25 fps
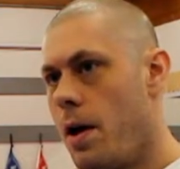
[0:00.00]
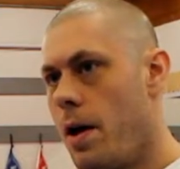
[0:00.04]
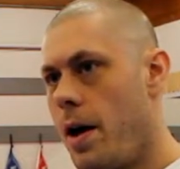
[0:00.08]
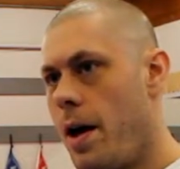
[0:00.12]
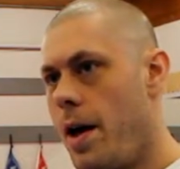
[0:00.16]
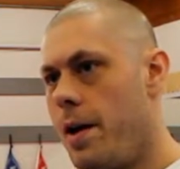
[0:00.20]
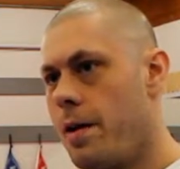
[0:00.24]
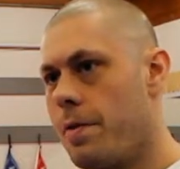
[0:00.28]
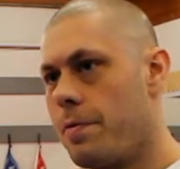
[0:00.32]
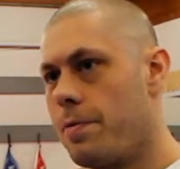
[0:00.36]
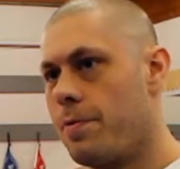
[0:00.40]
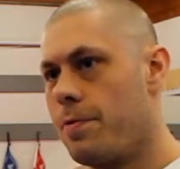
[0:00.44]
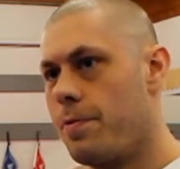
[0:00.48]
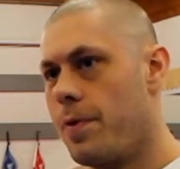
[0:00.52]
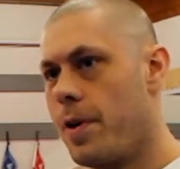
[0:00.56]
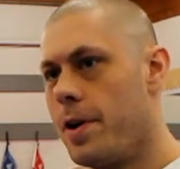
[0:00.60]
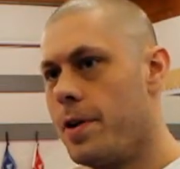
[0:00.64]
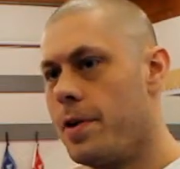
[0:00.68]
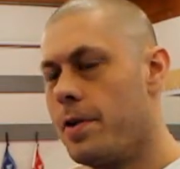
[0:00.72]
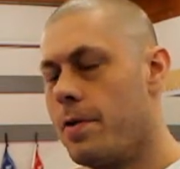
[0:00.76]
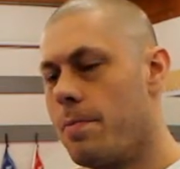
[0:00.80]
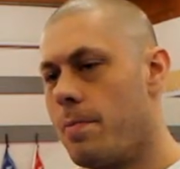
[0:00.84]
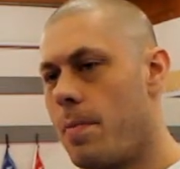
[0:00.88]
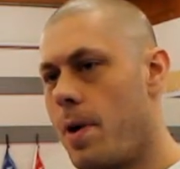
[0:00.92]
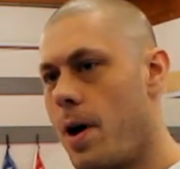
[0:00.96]
had a
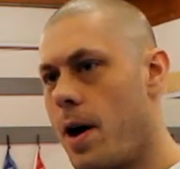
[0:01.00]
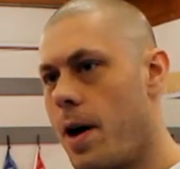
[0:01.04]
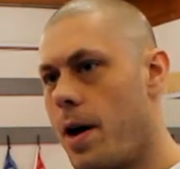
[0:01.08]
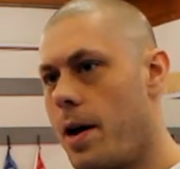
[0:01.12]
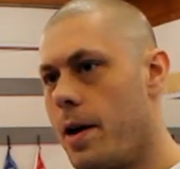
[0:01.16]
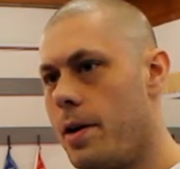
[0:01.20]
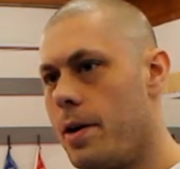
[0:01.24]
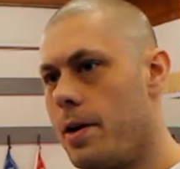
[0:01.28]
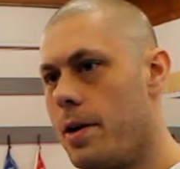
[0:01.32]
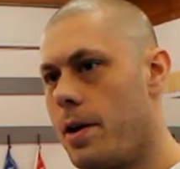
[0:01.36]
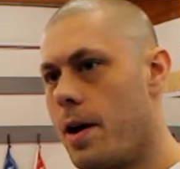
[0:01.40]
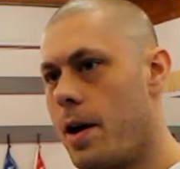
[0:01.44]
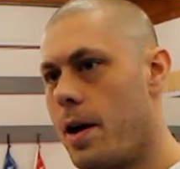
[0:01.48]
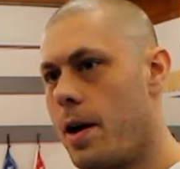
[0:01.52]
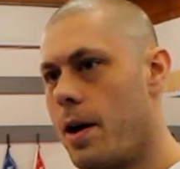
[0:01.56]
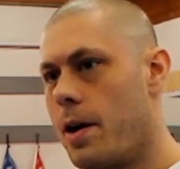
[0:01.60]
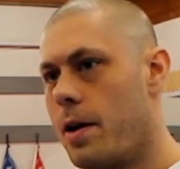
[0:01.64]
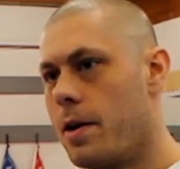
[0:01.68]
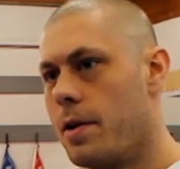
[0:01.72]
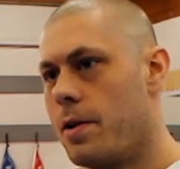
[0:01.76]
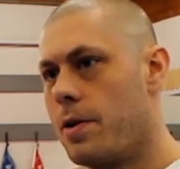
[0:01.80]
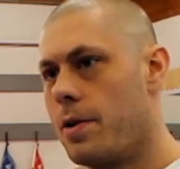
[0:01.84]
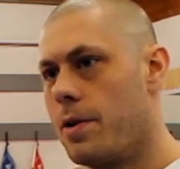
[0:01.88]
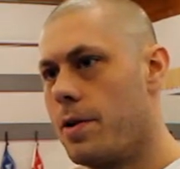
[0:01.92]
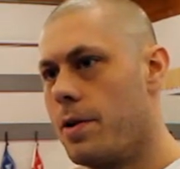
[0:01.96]
friend of mine
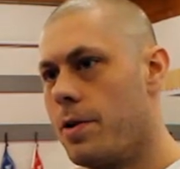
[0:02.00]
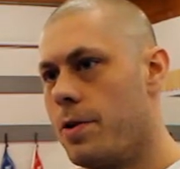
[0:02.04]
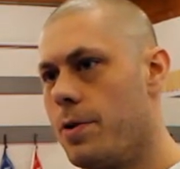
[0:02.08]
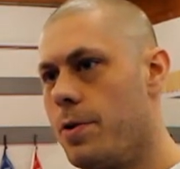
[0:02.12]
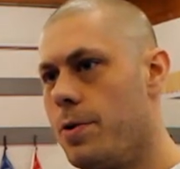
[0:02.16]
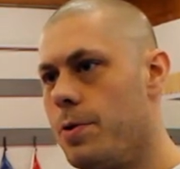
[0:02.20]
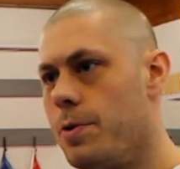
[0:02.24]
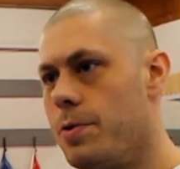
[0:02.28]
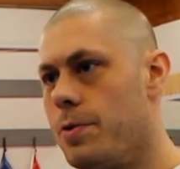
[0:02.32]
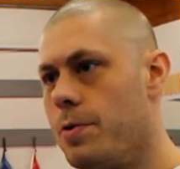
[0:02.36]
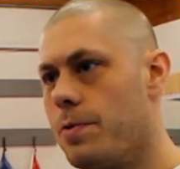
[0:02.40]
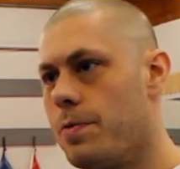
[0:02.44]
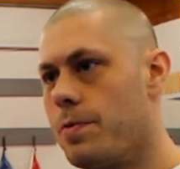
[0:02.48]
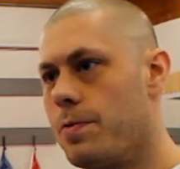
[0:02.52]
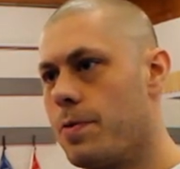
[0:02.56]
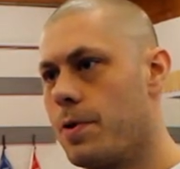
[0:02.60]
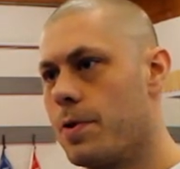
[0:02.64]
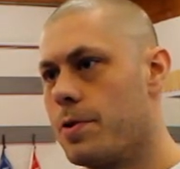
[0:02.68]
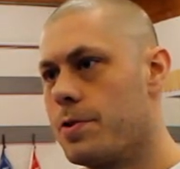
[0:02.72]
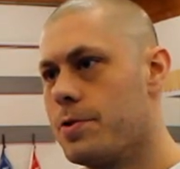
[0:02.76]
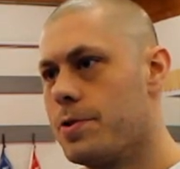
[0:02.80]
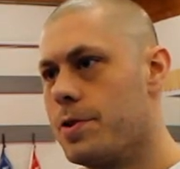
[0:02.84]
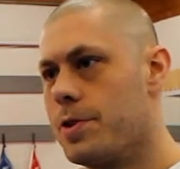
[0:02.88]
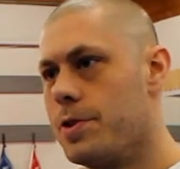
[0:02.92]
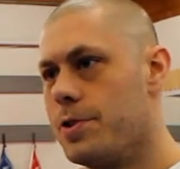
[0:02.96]
who
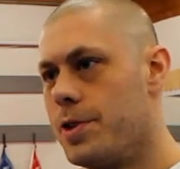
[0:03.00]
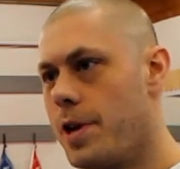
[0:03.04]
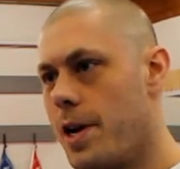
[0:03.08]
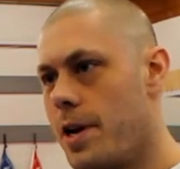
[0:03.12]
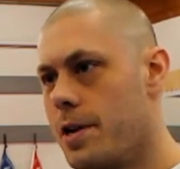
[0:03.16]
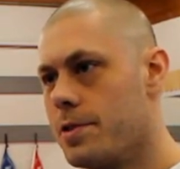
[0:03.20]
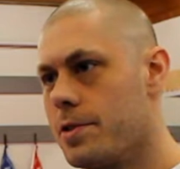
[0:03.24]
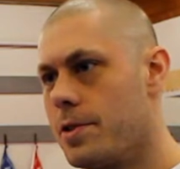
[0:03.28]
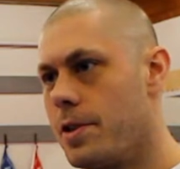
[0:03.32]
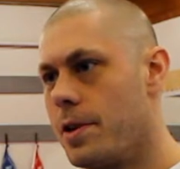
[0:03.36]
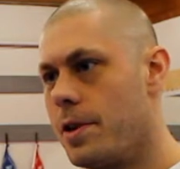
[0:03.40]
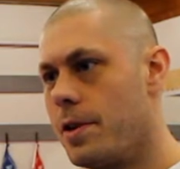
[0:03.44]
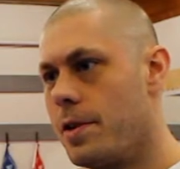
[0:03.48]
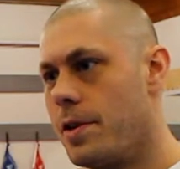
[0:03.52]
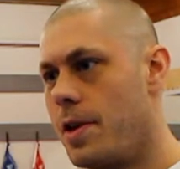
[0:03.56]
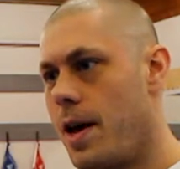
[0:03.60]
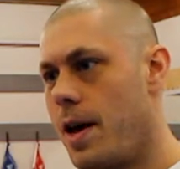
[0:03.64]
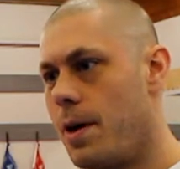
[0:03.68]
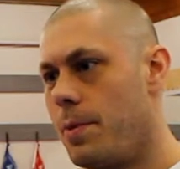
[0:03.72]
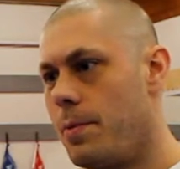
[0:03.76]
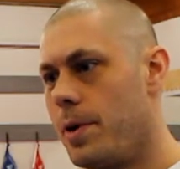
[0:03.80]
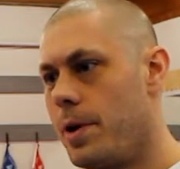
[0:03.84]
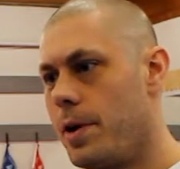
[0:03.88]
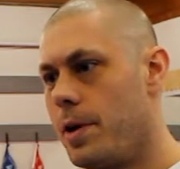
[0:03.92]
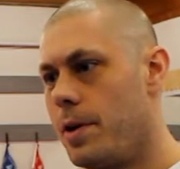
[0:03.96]
first suggested
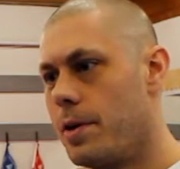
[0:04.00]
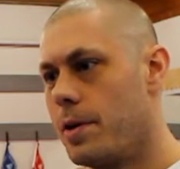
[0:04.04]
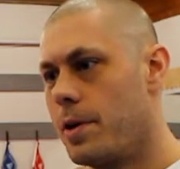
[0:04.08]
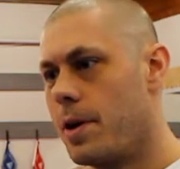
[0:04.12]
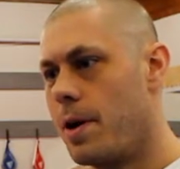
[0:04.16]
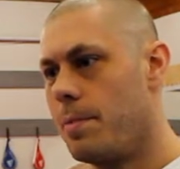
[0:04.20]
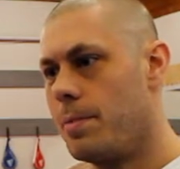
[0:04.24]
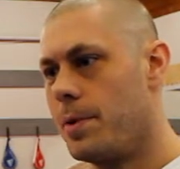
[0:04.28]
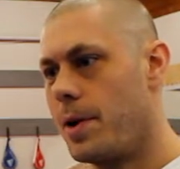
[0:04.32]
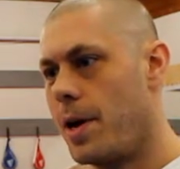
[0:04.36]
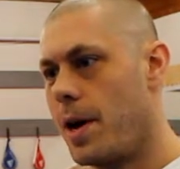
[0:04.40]
that we come